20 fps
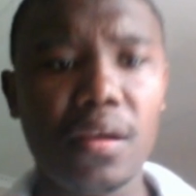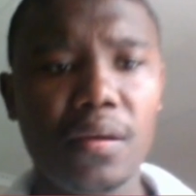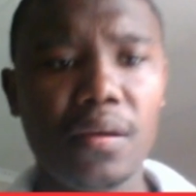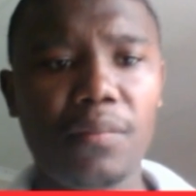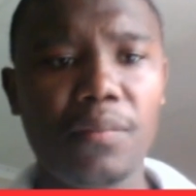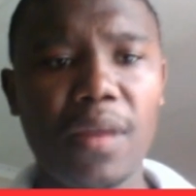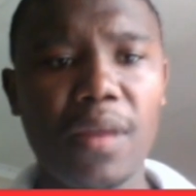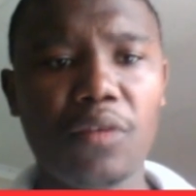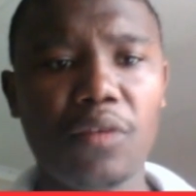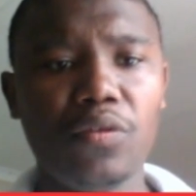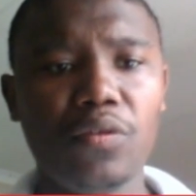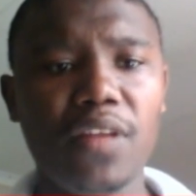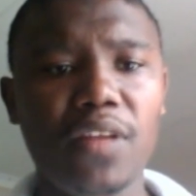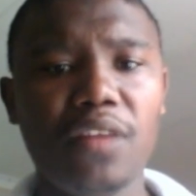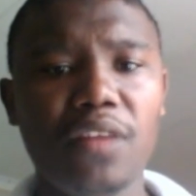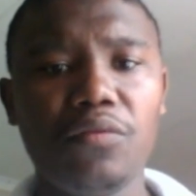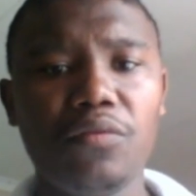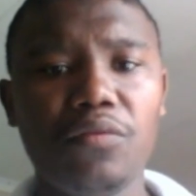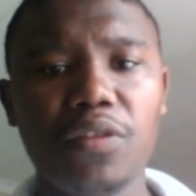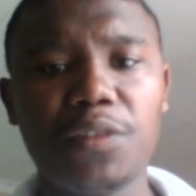Black will then
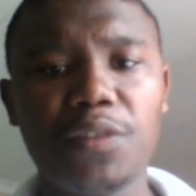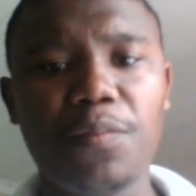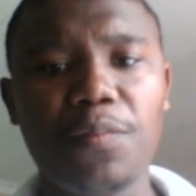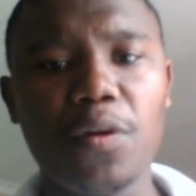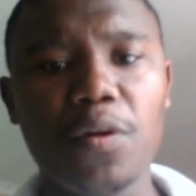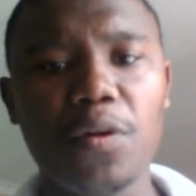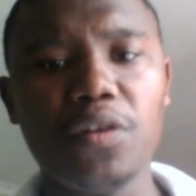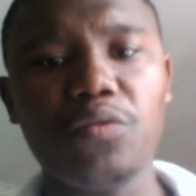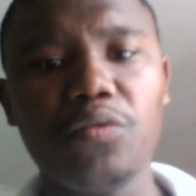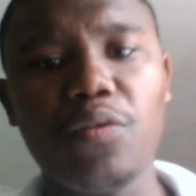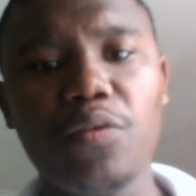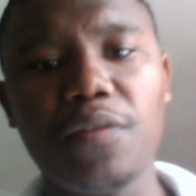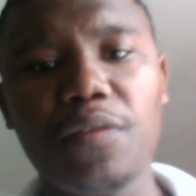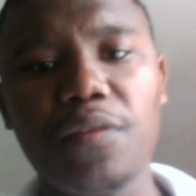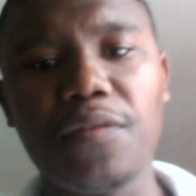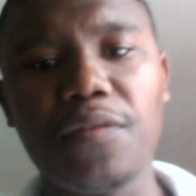respond with